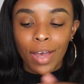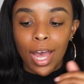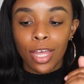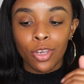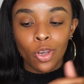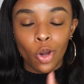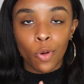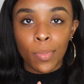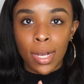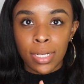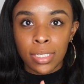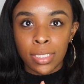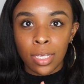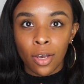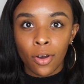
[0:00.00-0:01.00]
I know
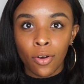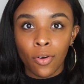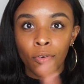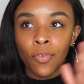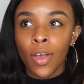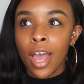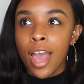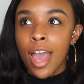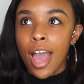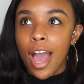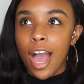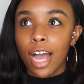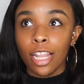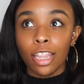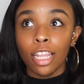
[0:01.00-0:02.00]
myself,
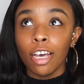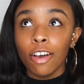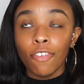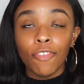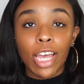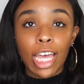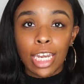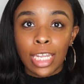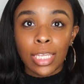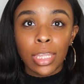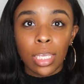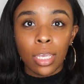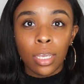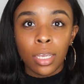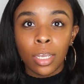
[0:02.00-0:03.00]
I love
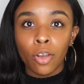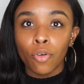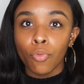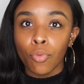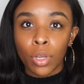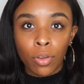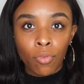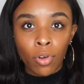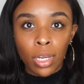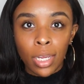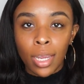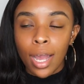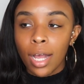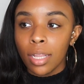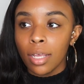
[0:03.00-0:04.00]
anything
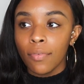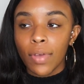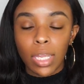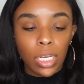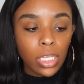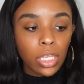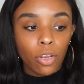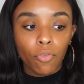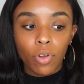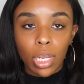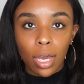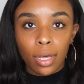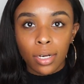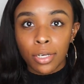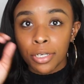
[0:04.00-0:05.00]
Riri, I love anything
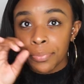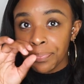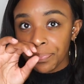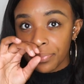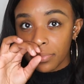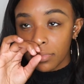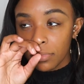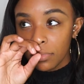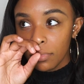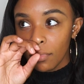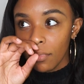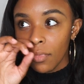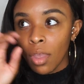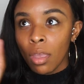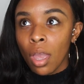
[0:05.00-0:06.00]
Rihanna.
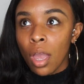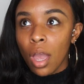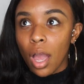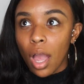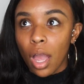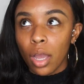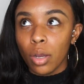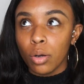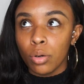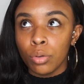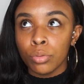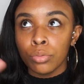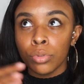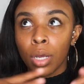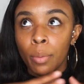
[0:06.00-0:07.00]
I
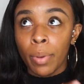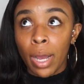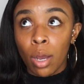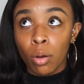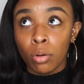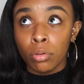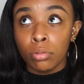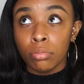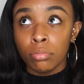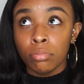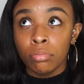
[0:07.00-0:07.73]
own about